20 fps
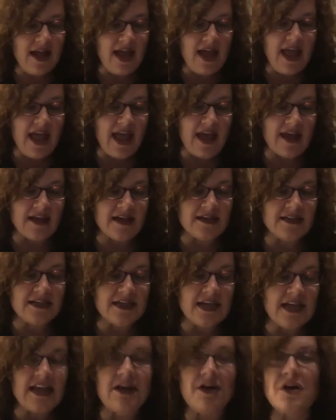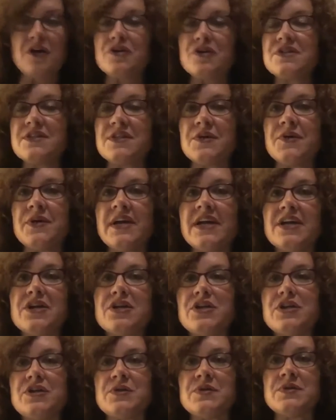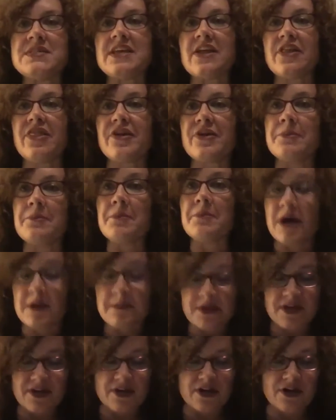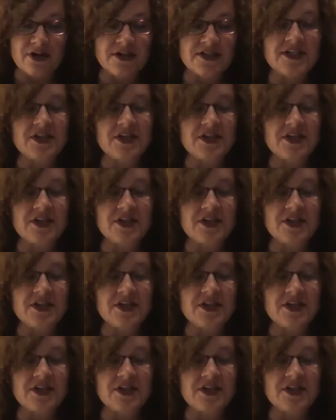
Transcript: And it also includes a thermometer,